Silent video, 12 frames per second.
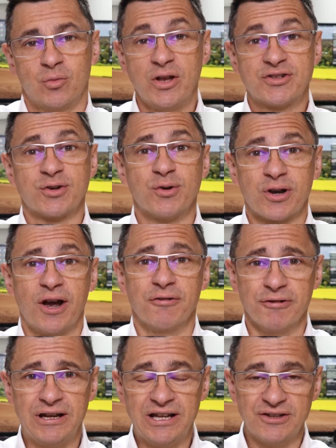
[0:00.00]
One talk I
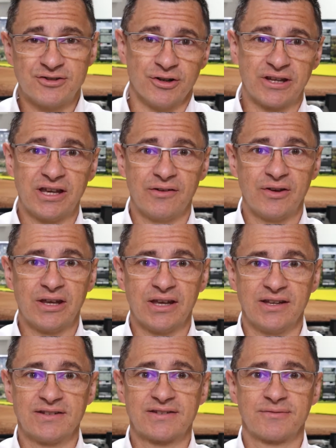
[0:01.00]
really enjoy giving
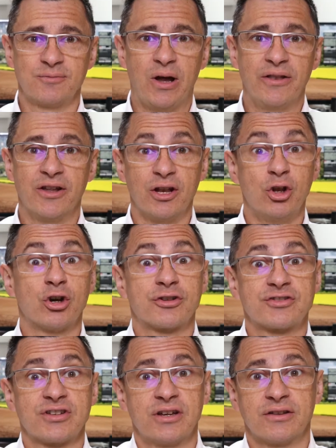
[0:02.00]
is one that
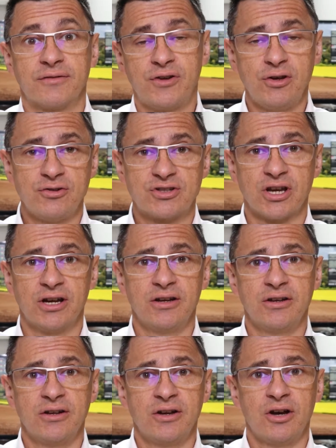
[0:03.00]
looks at the future
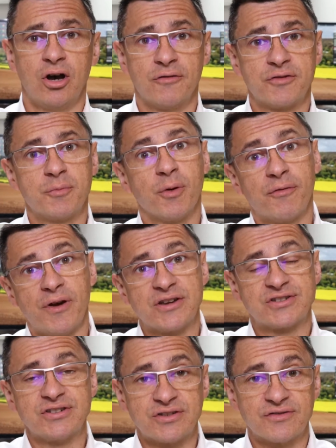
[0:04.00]
of the
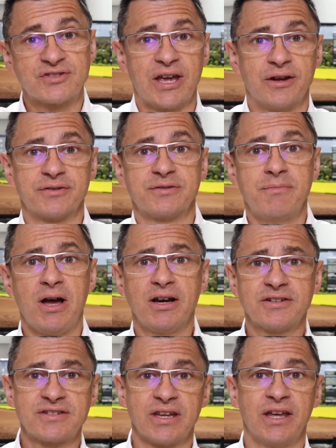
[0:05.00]
professions of sales and
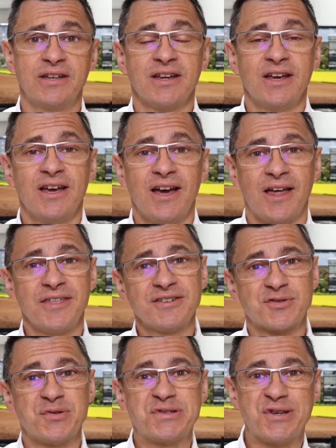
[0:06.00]
marketing. And I think
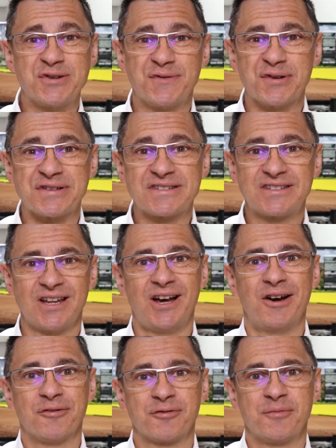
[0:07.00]
it's always useful to
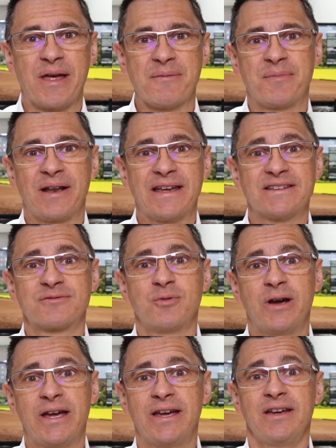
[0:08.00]
start from that place
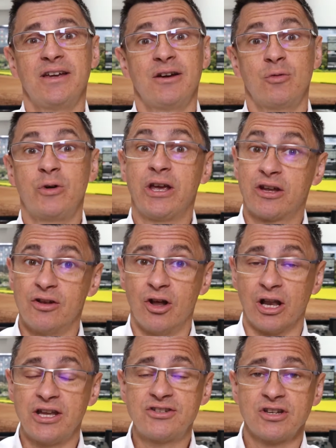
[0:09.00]
where we
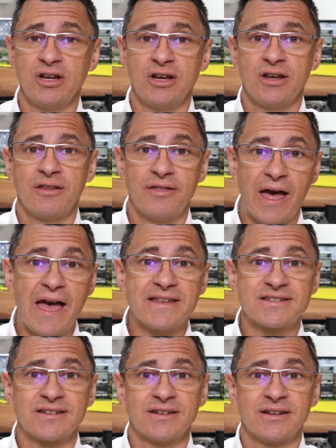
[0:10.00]
acknowledge
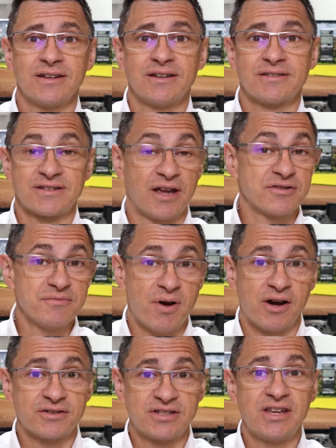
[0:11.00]
that sales and
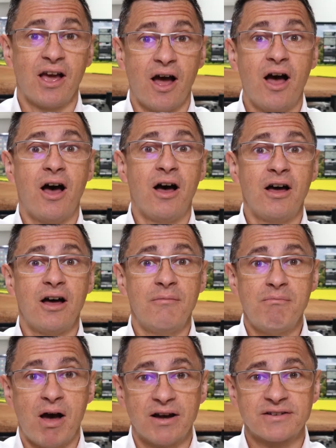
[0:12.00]
marketing are
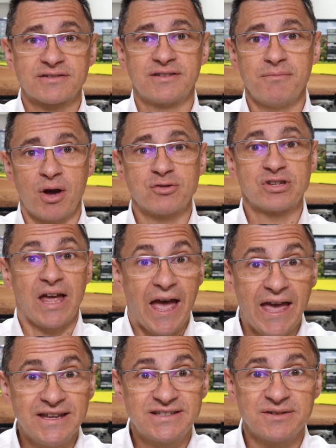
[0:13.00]
amongst the most
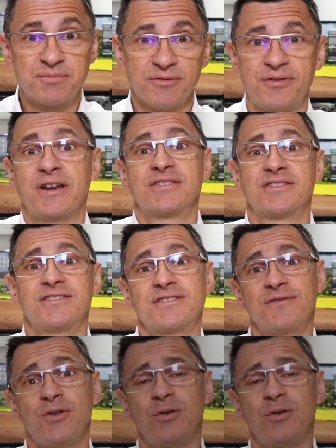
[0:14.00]
hated professions of